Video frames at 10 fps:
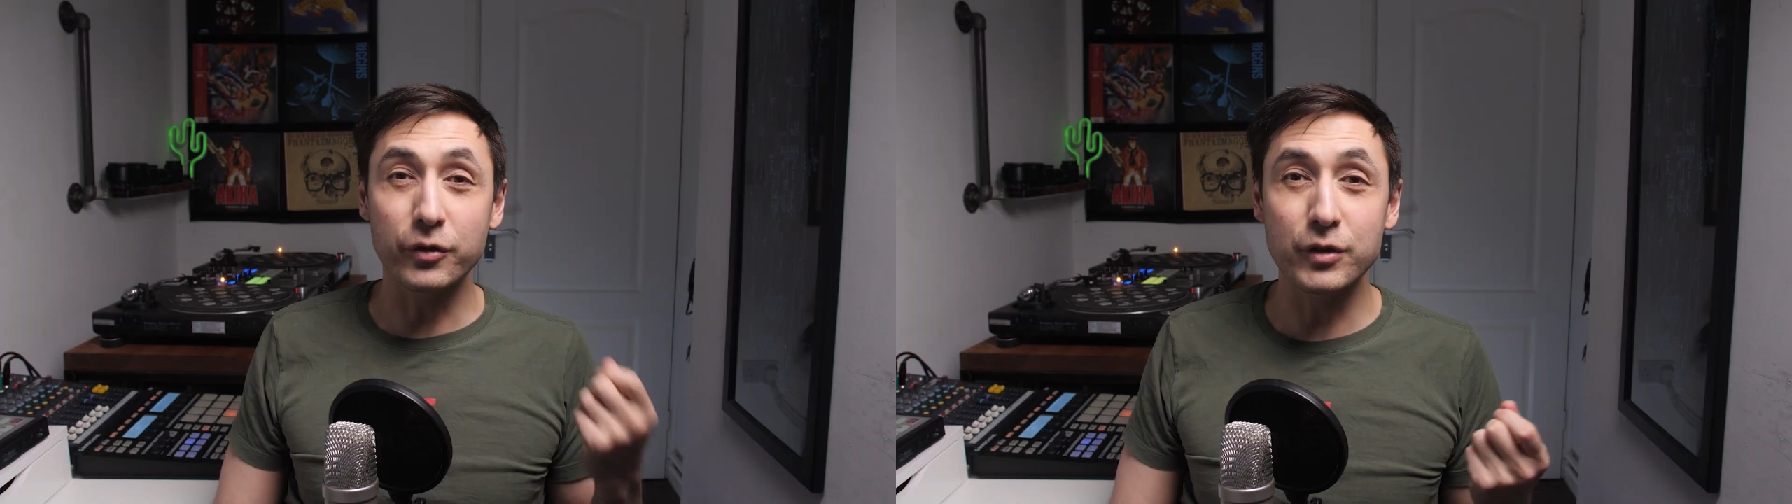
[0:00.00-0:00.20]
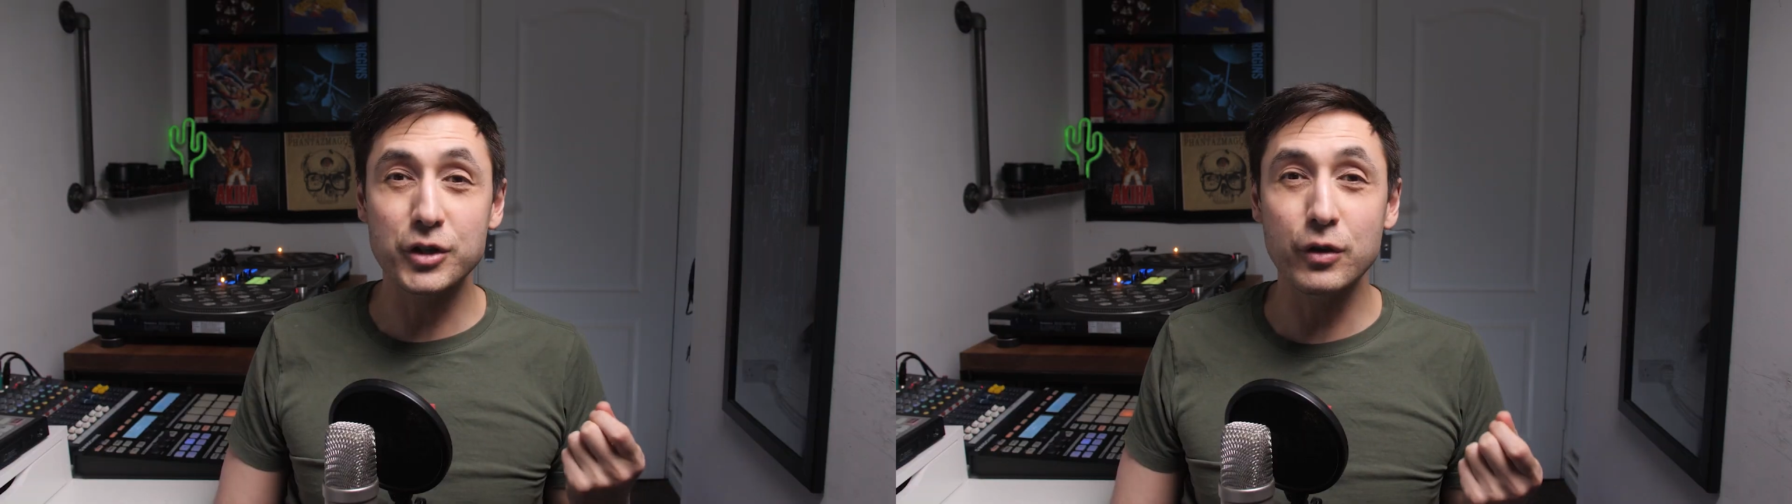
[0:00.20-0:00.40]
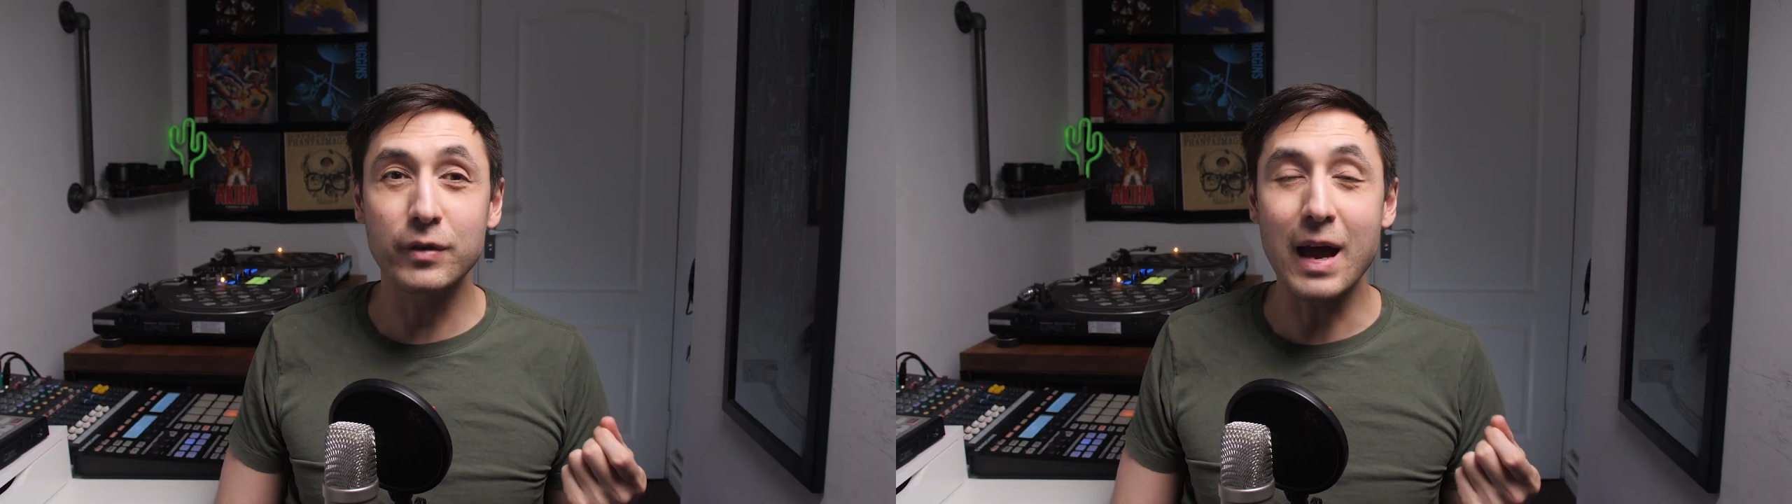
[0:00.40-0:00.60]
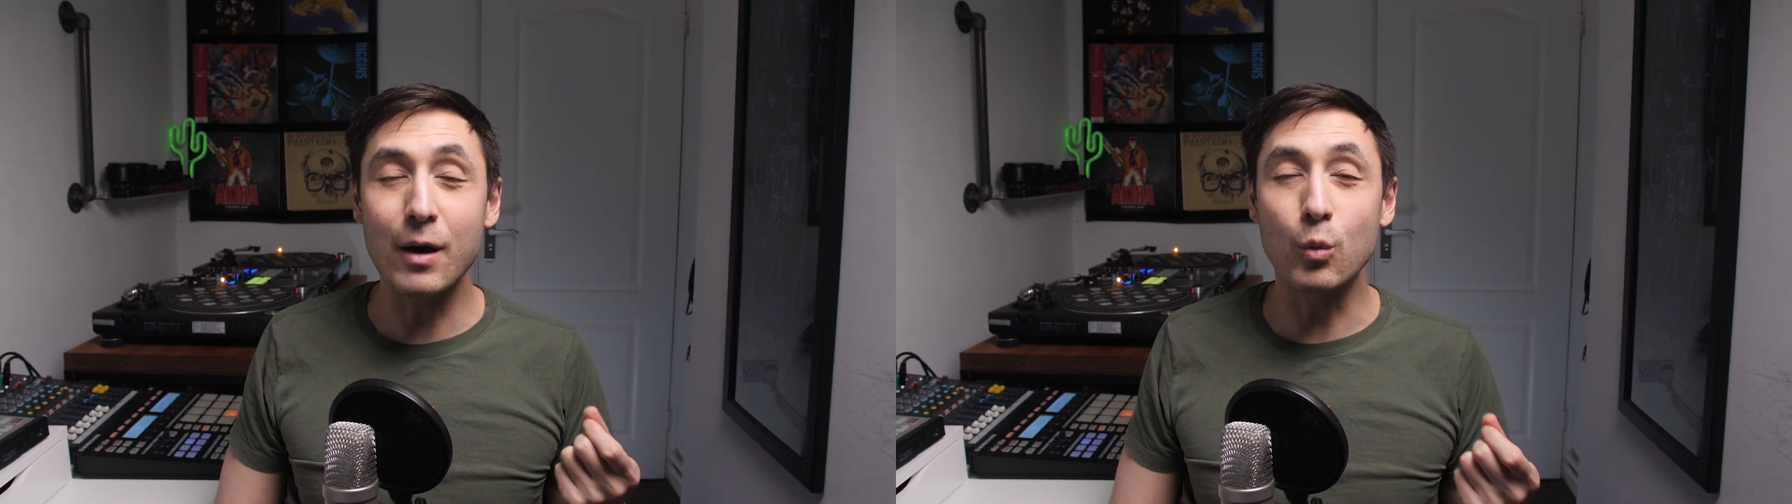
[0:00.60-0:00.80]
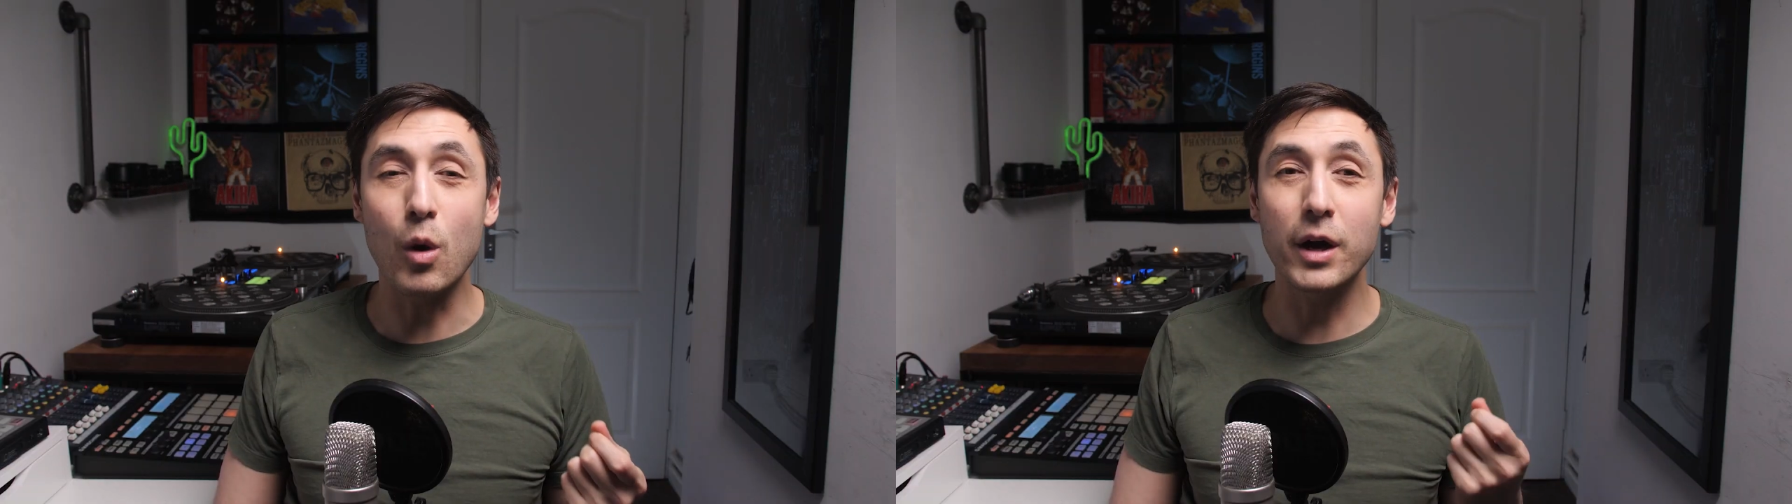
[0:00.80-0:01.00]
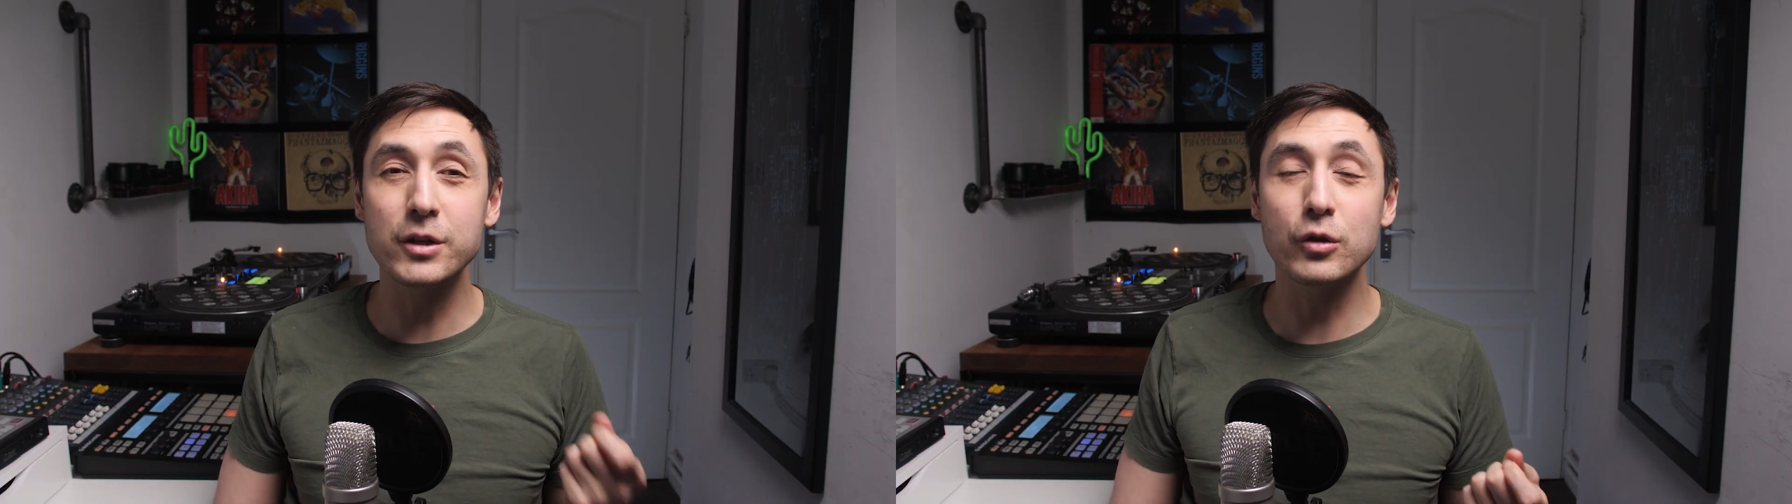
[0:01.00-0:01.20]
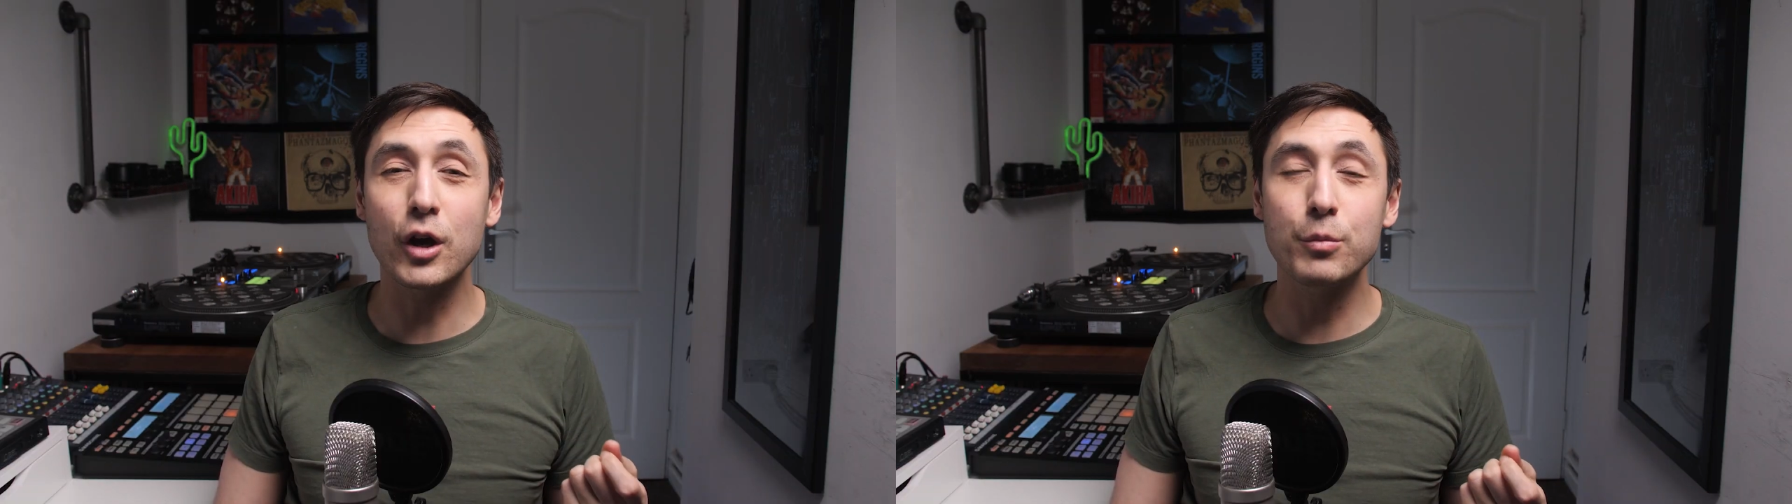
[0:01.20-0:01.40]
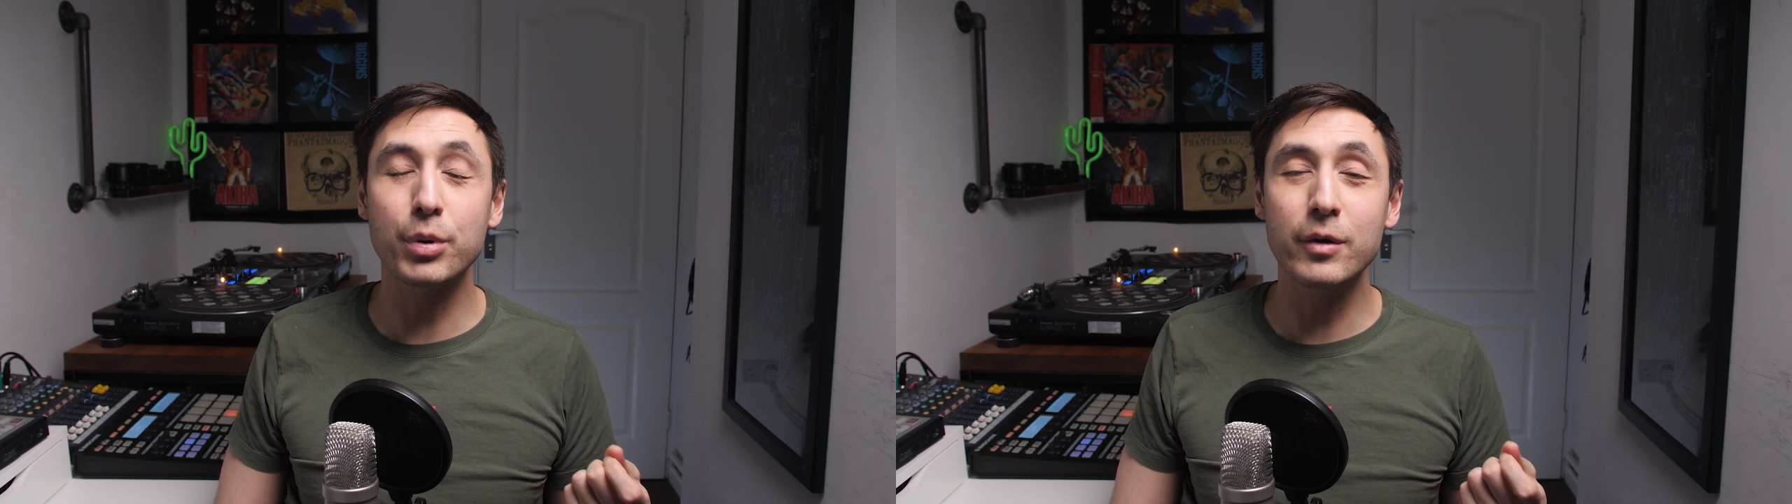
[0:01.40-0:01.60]
also choose how wide your
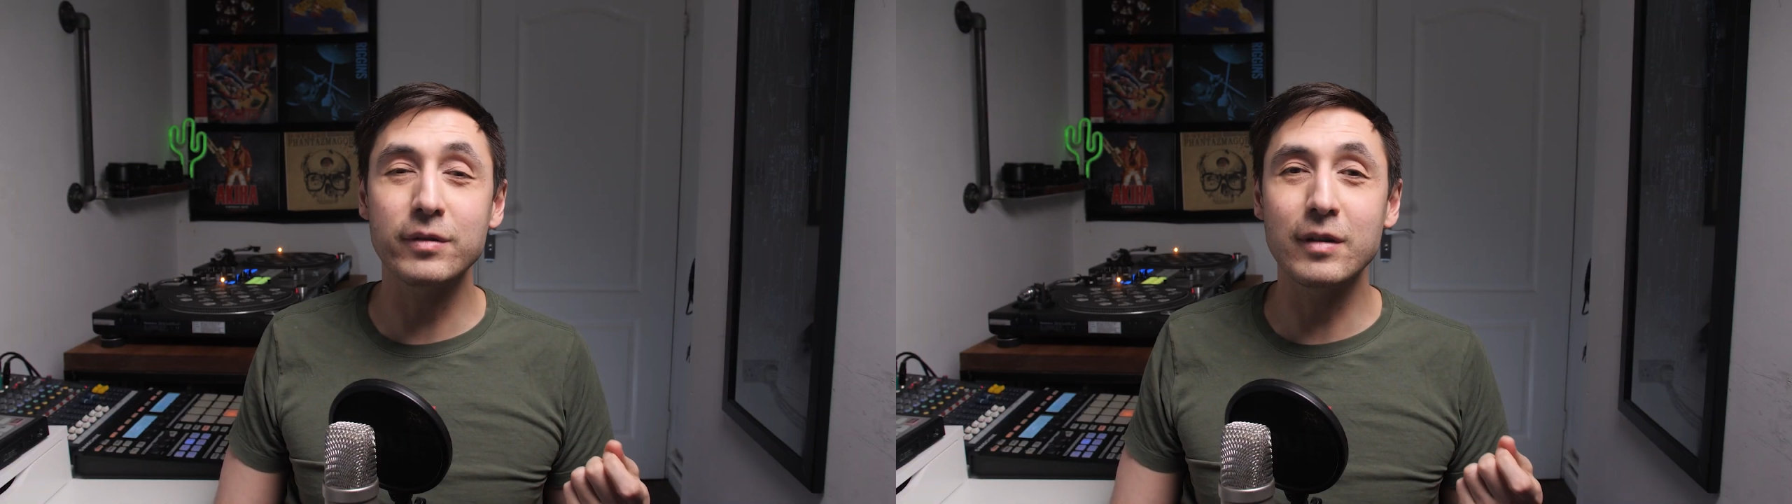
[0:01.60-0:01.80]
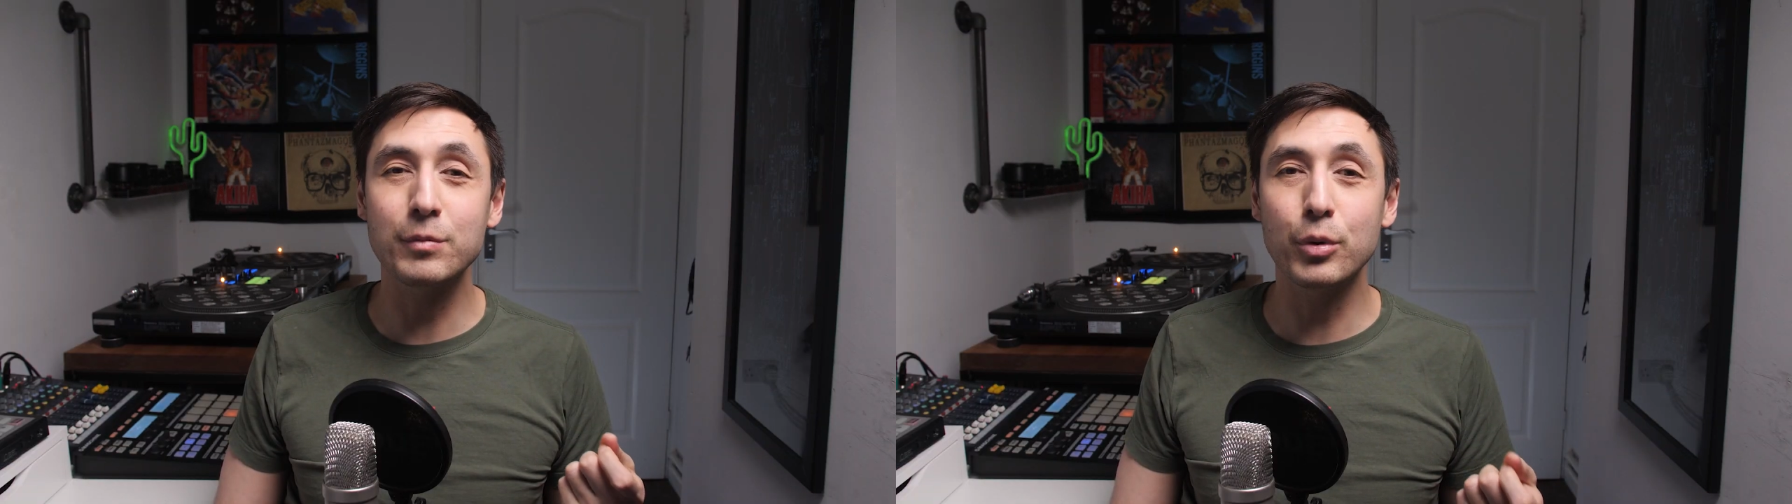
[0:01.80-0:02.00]
GoPro is at this